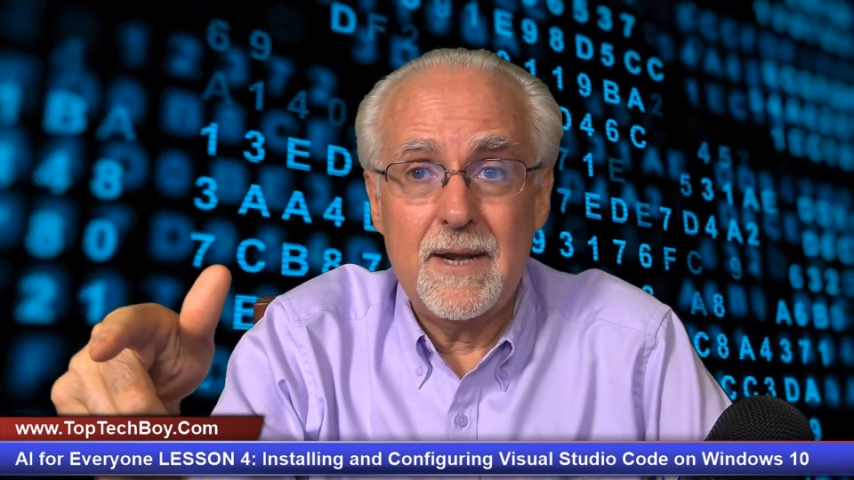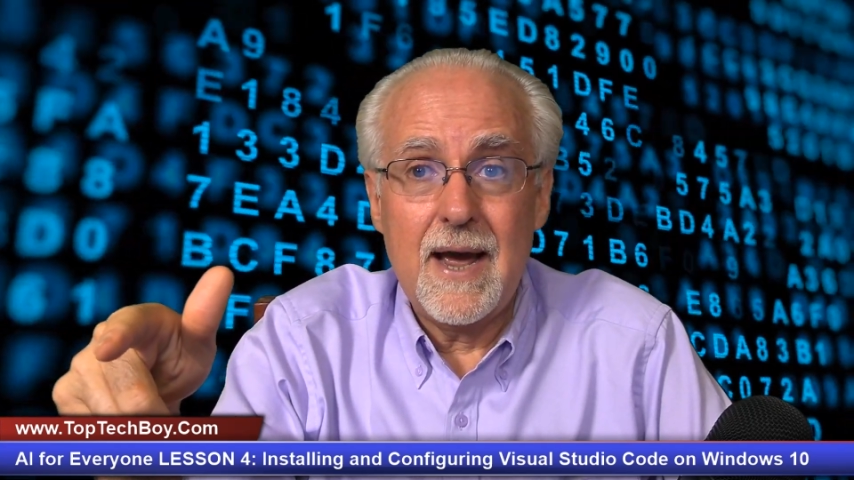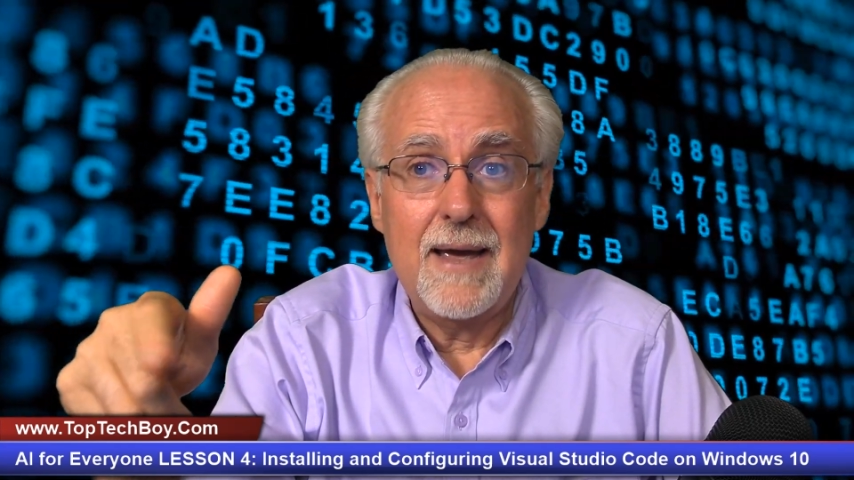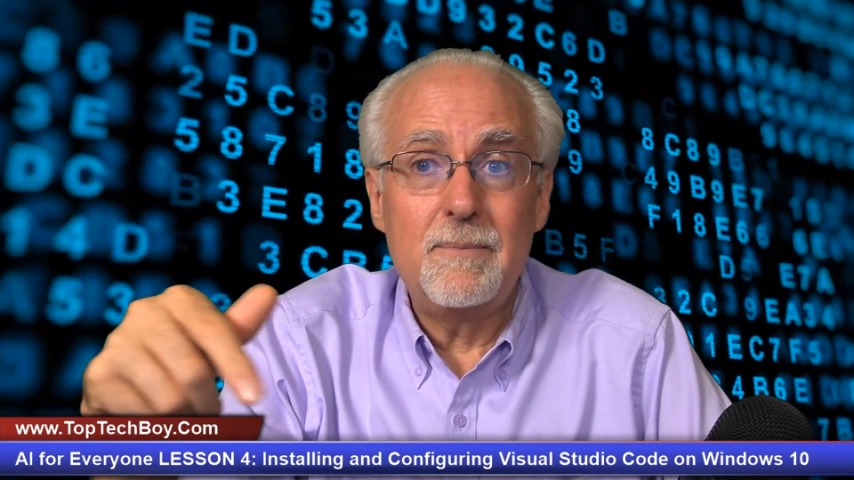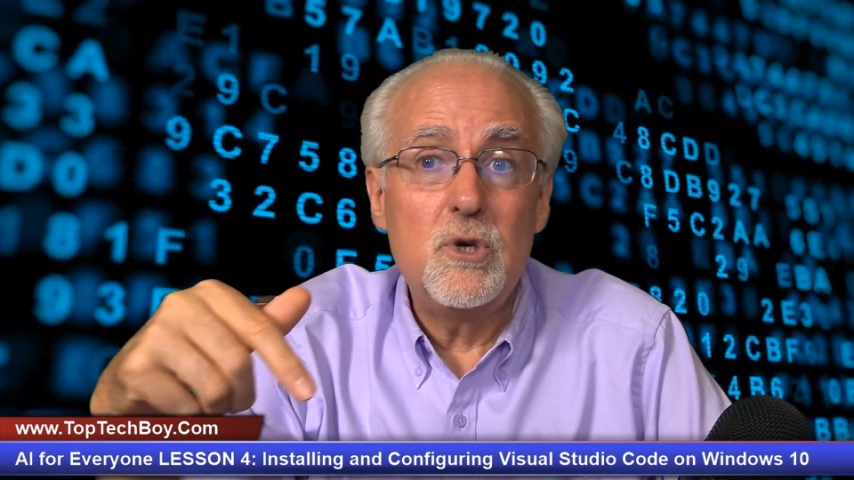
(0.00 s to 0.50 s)
that
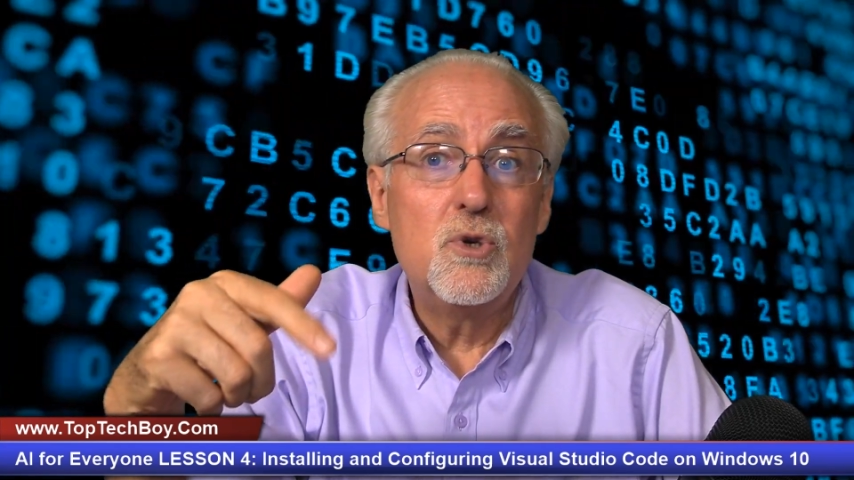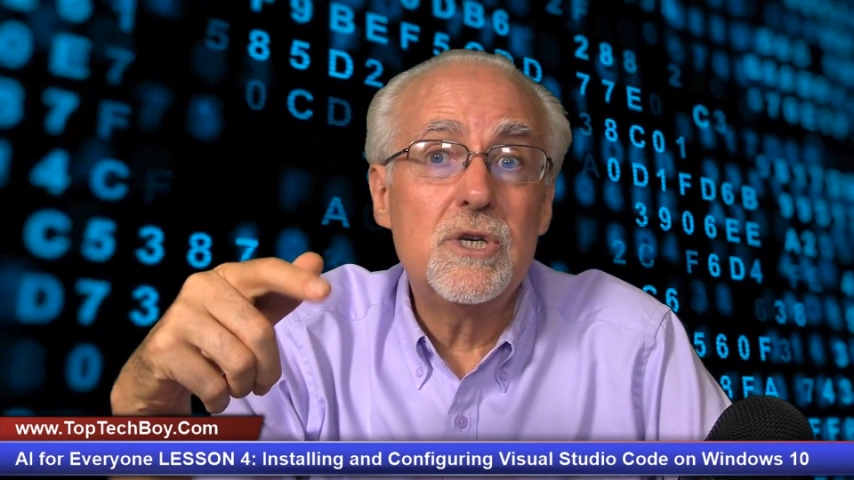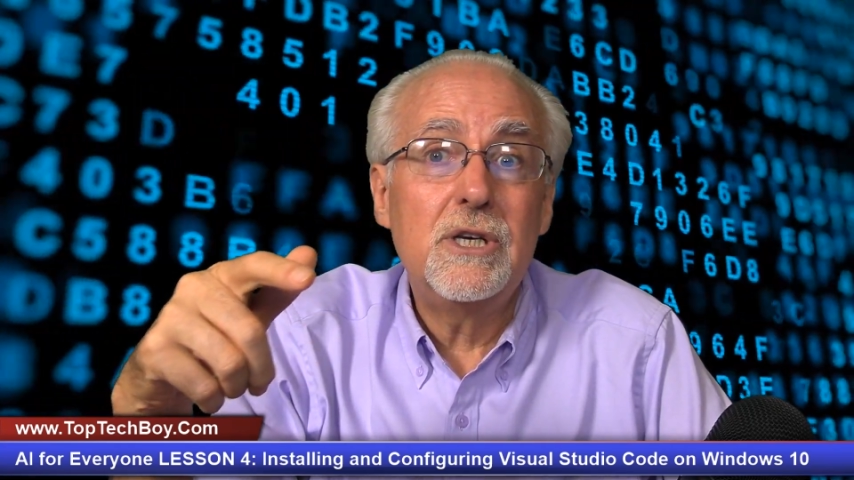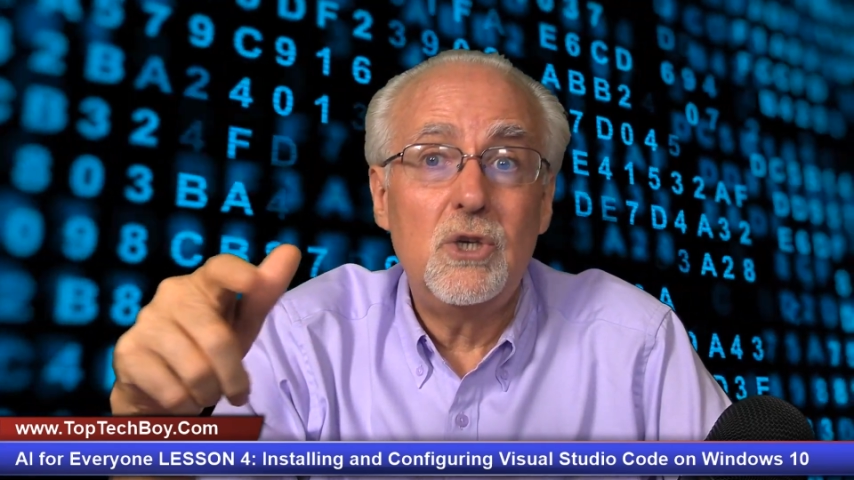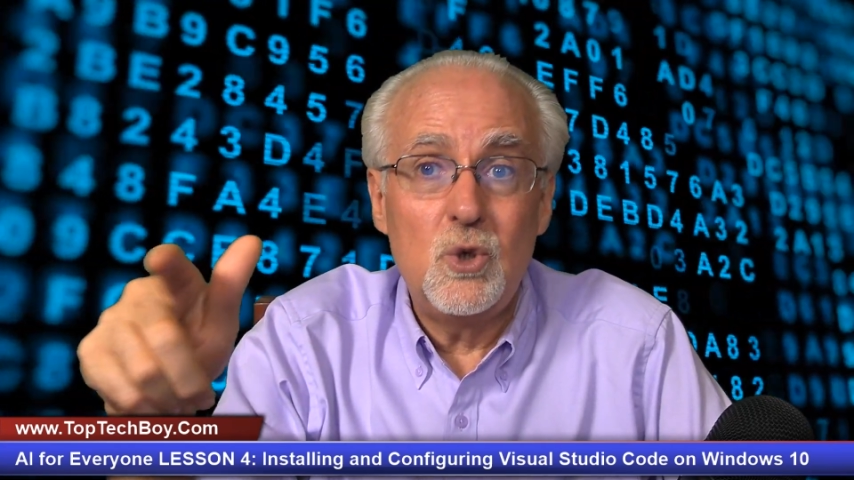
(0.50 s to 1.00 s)
I am
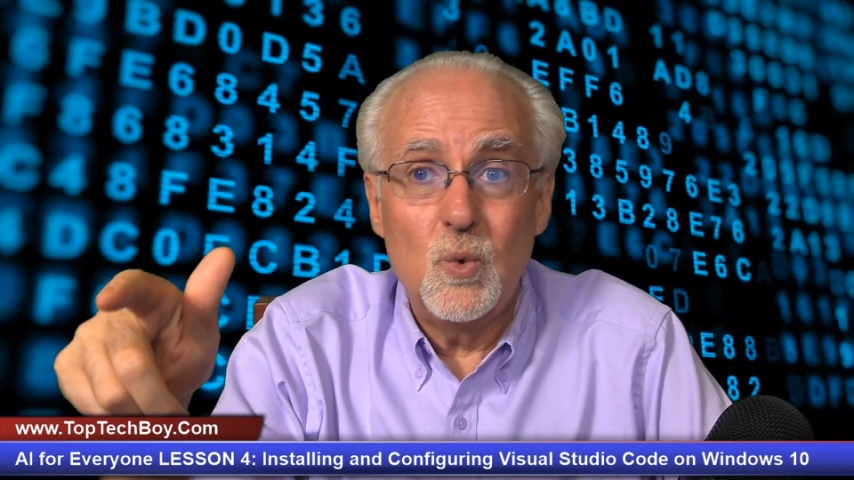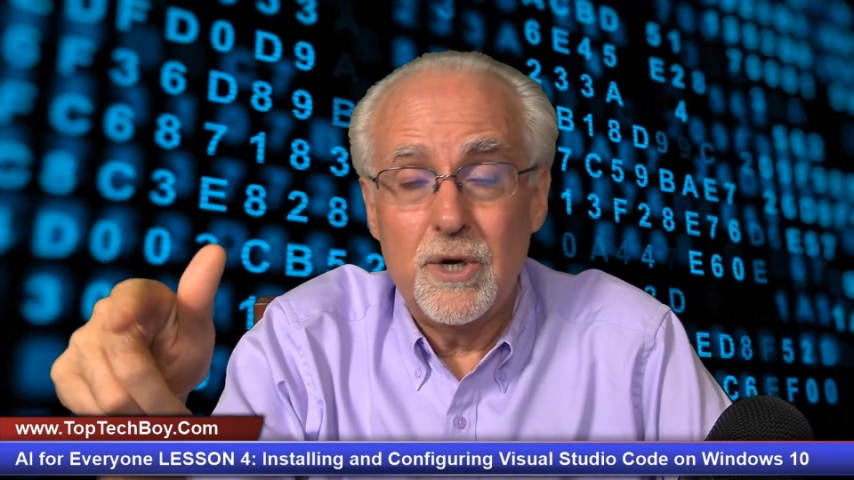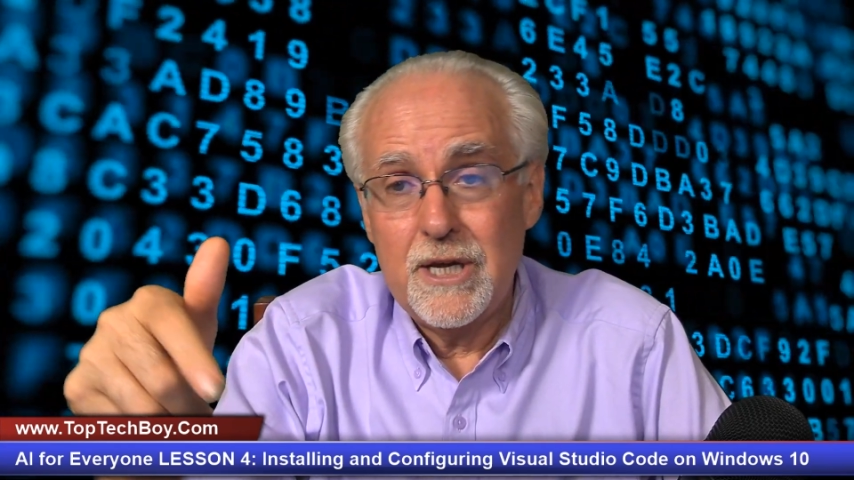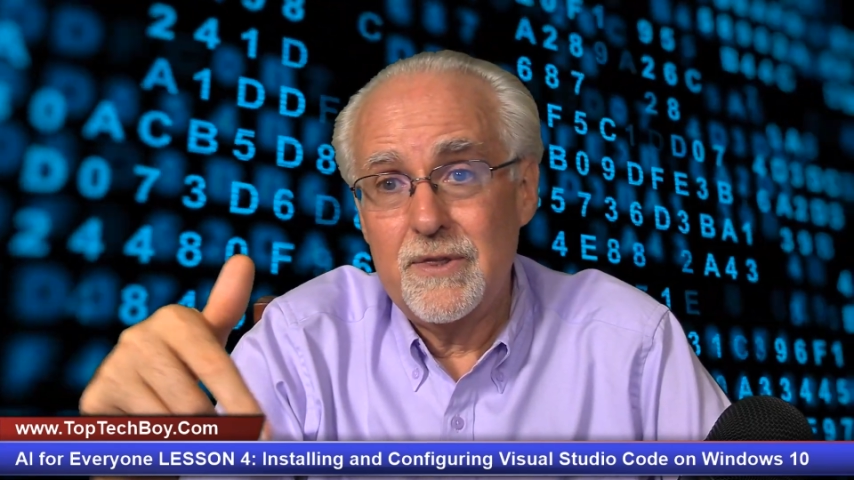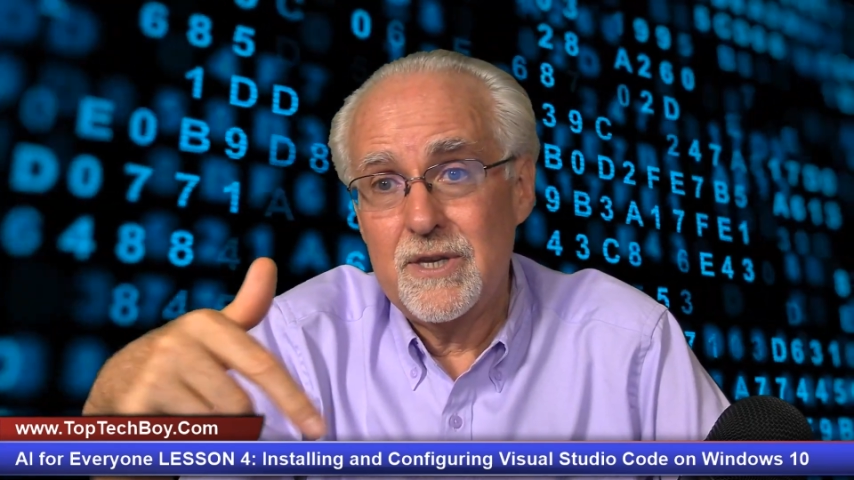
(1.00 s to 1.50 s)
using, you will
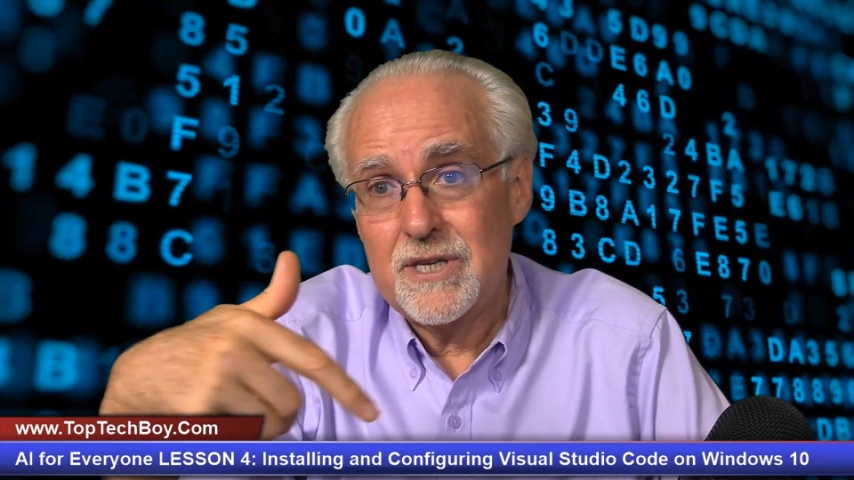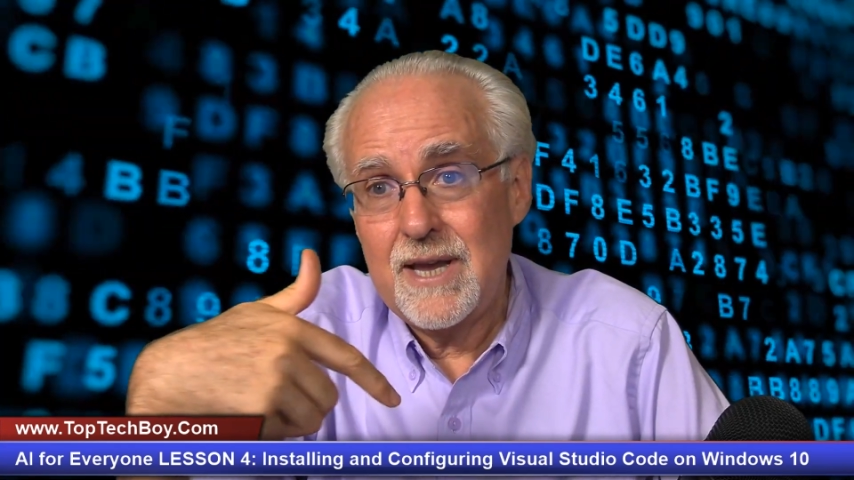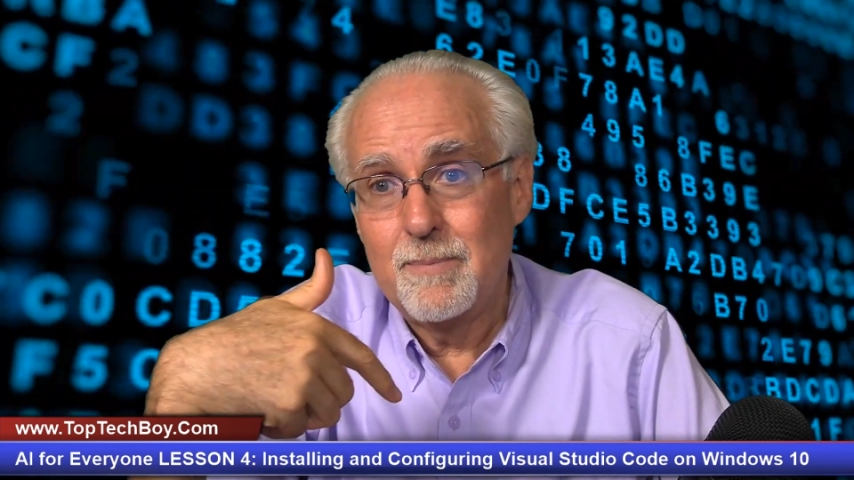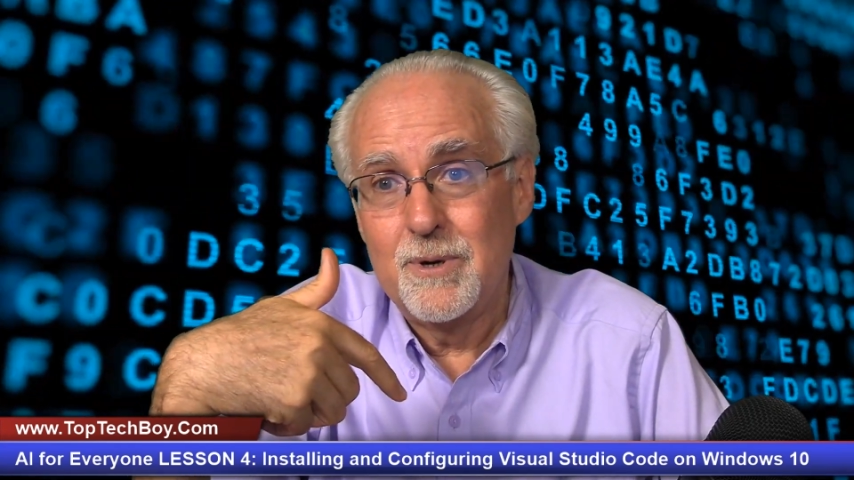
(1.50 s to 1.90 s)
get the same